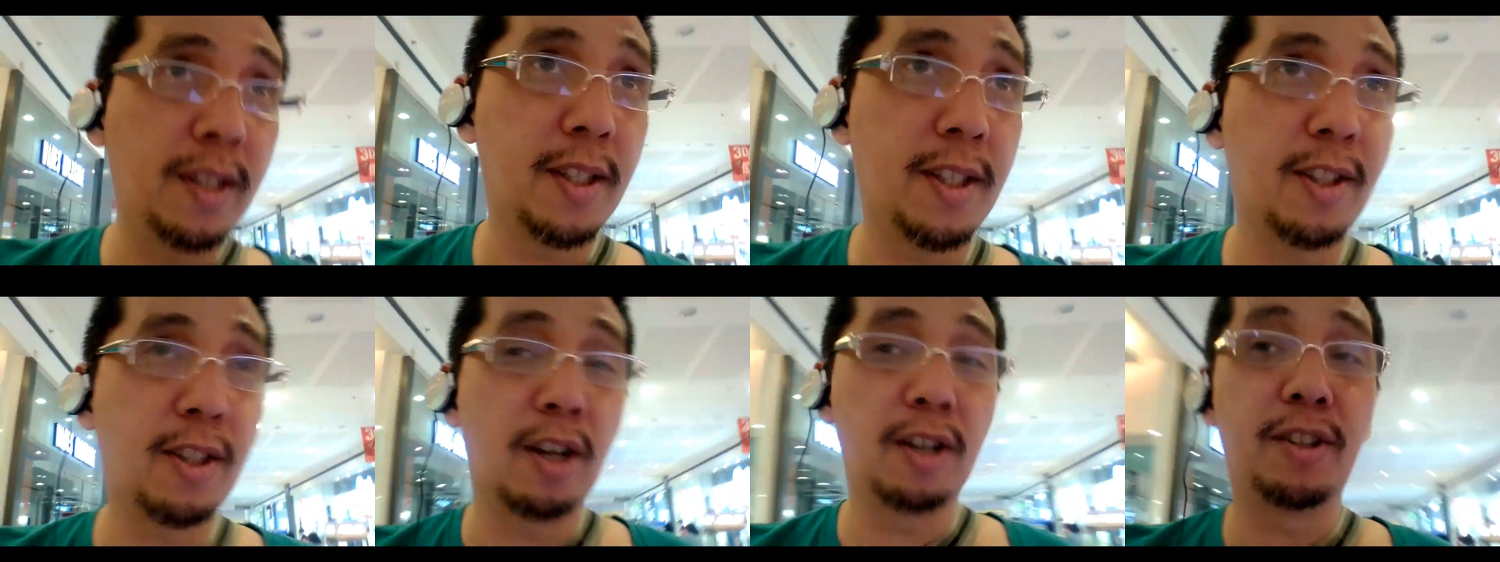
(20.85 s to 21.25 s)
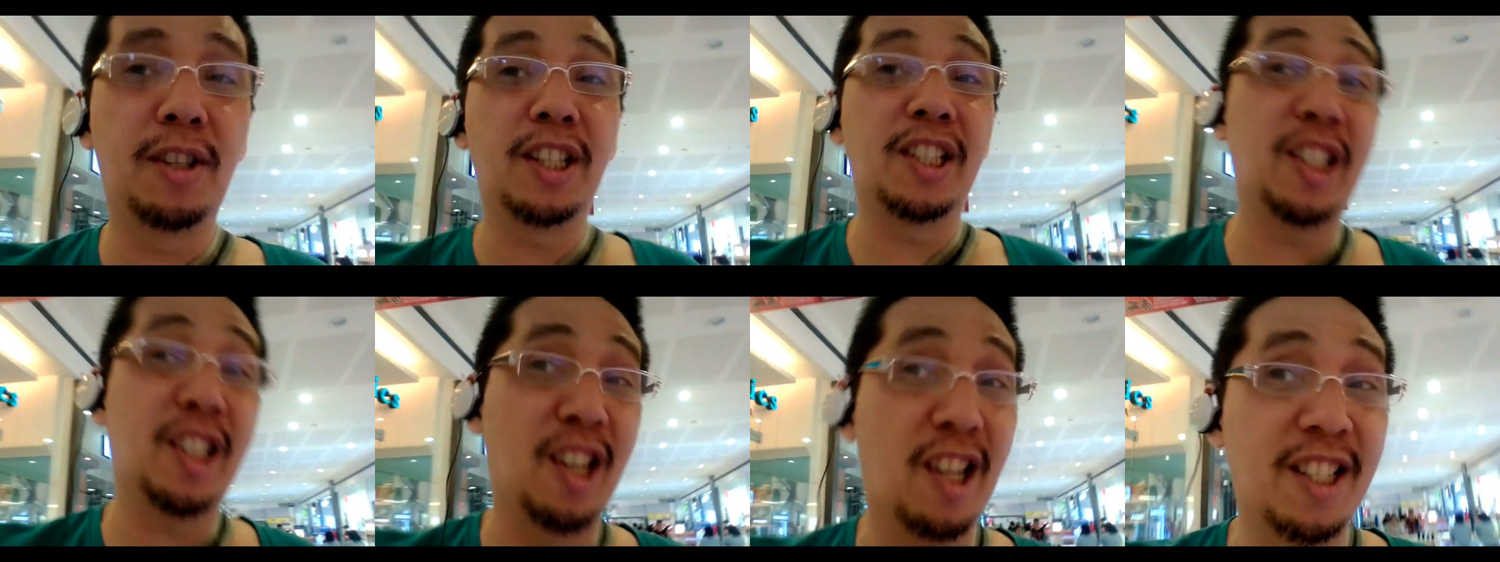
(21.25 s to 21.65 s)
start
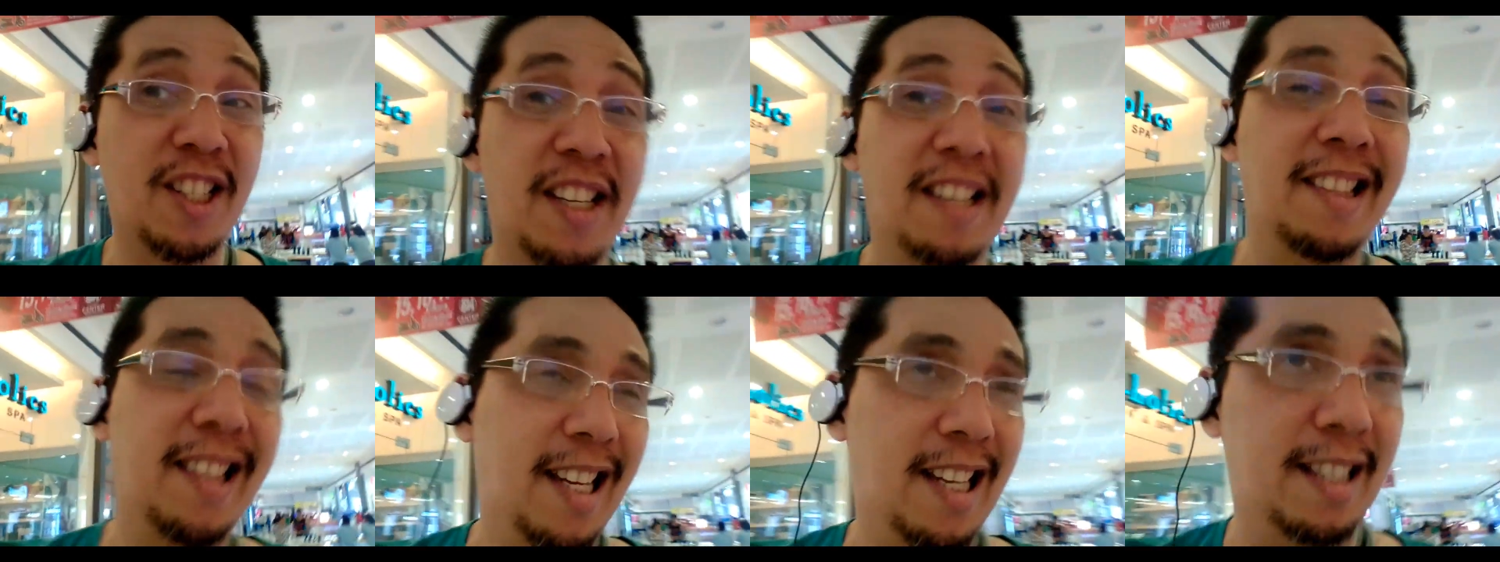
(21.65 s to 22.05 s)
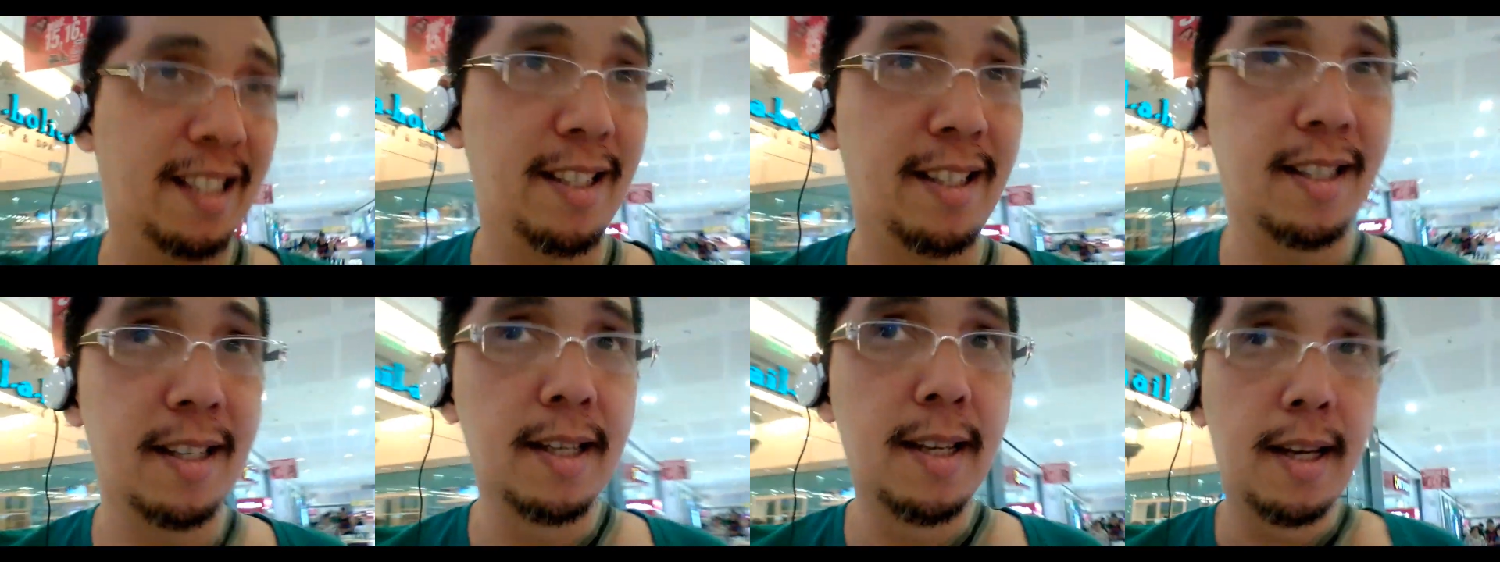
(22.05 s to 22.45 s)
discussing
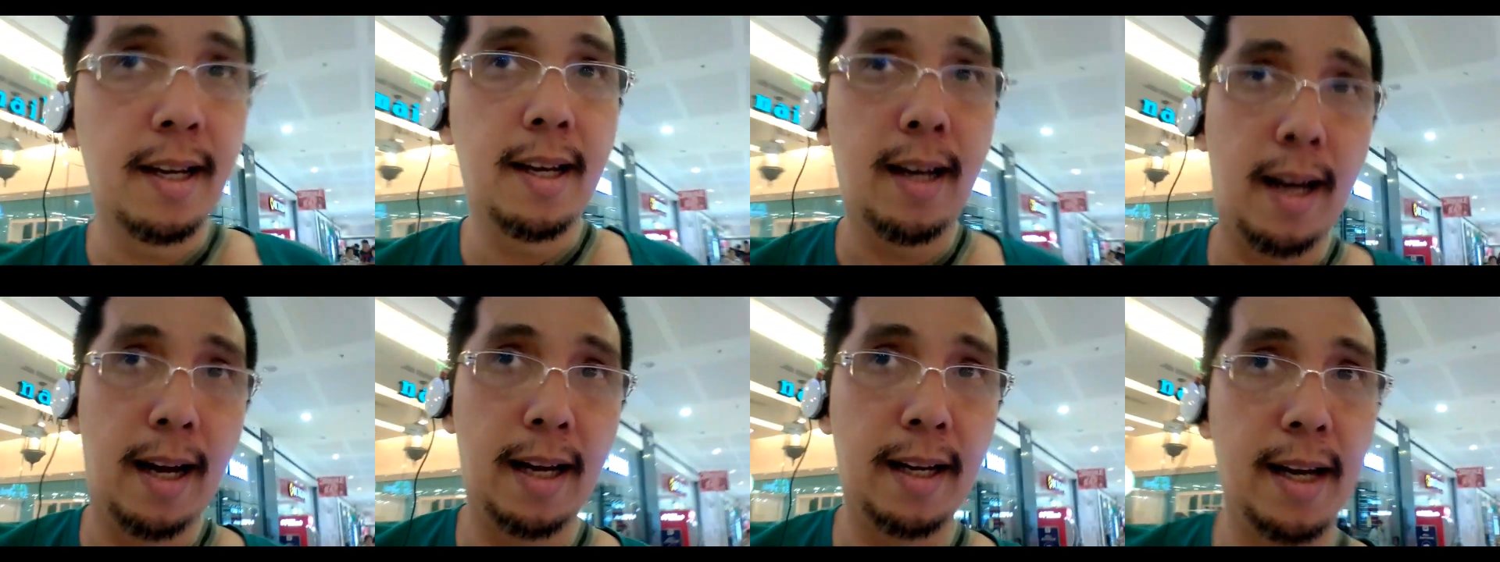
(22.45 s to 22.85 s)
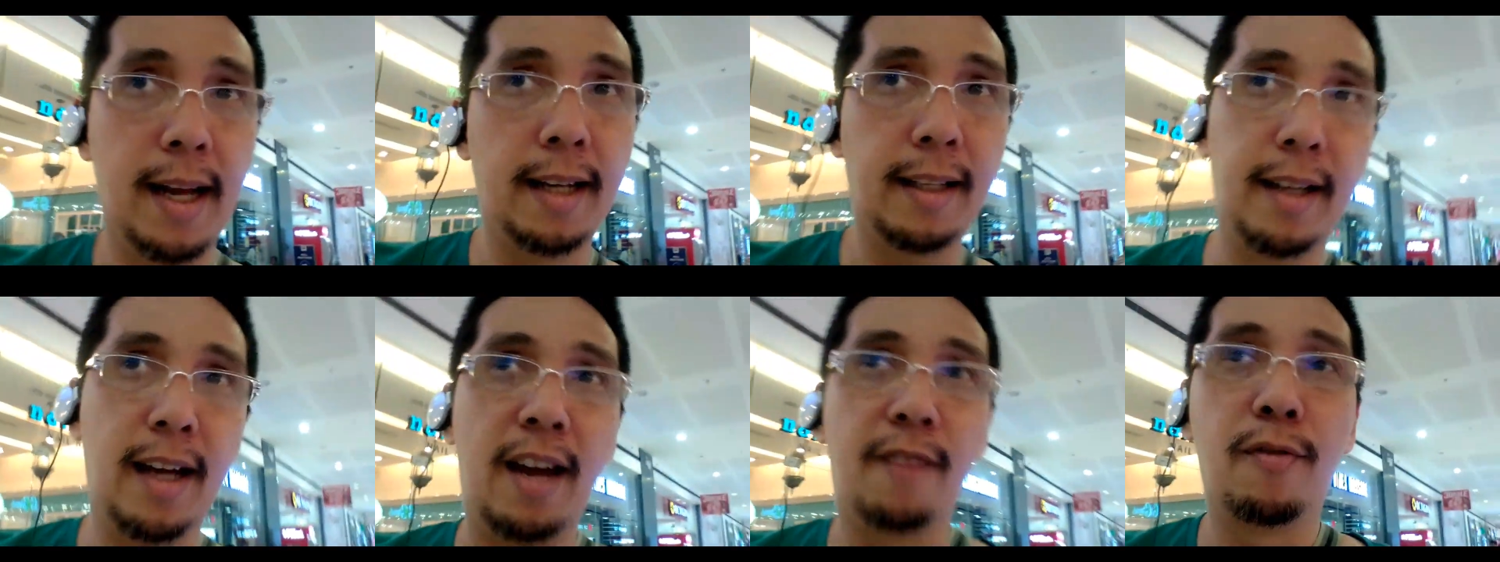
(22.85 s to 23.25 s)
this, I'd
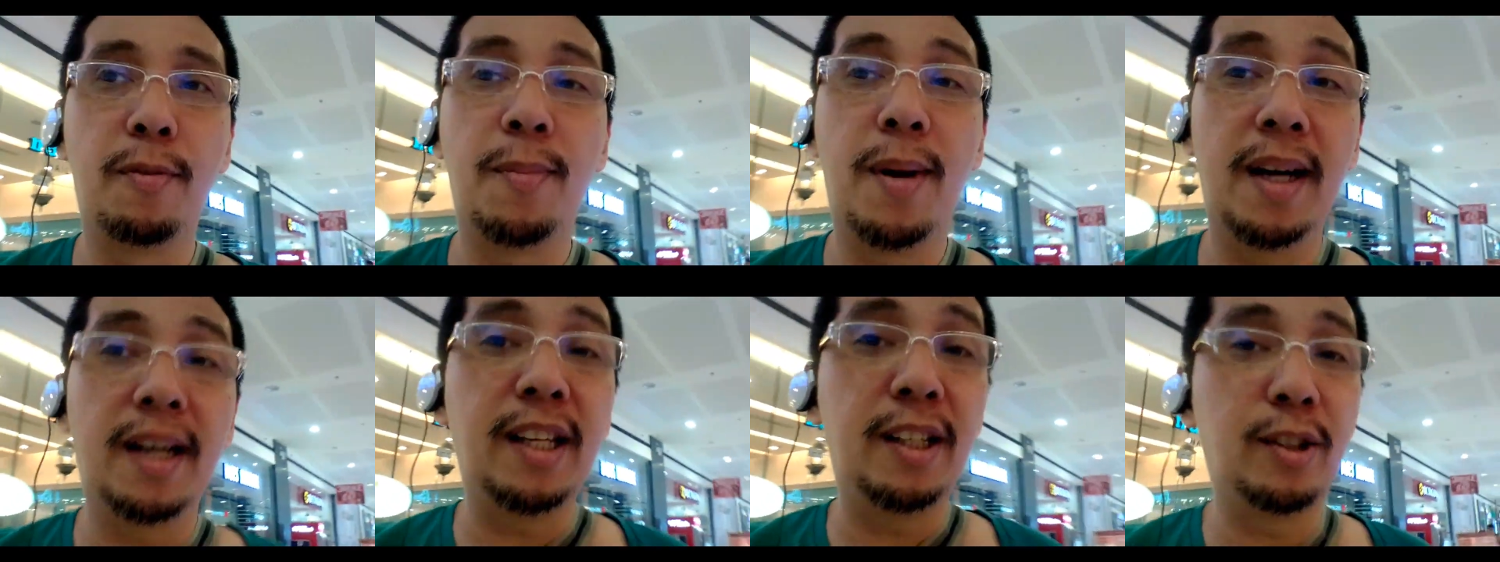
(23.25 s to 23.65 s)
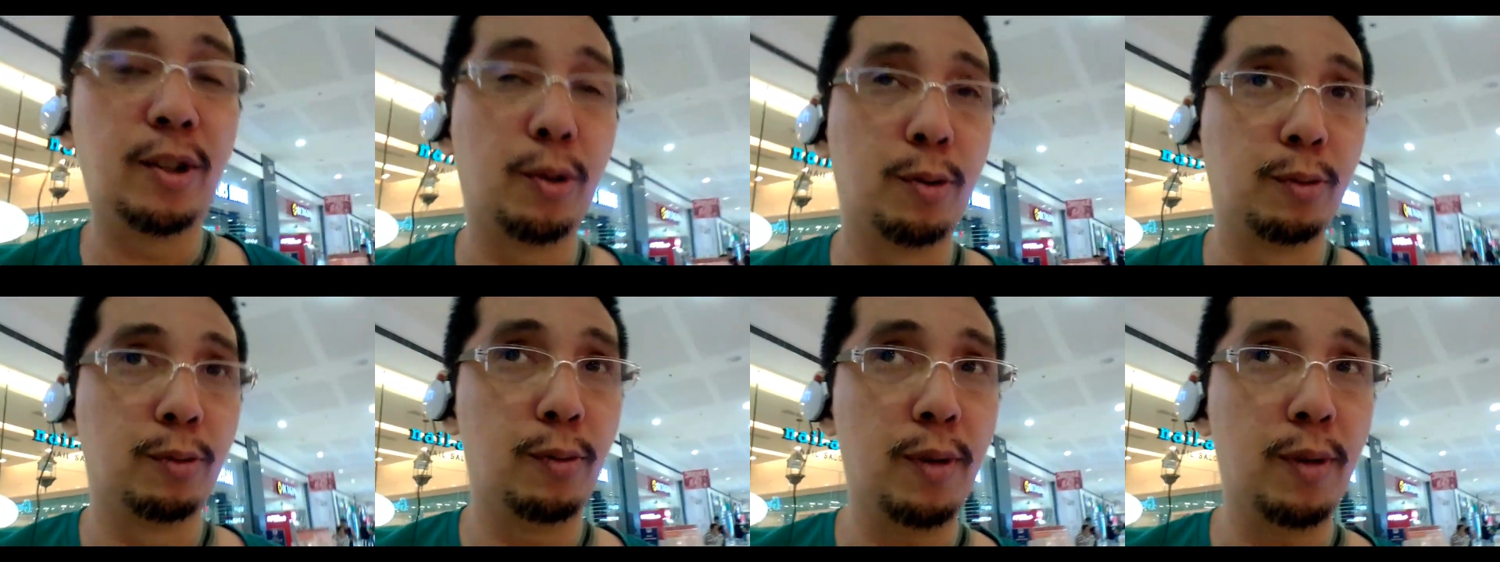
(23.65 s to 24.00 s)
like everybody to,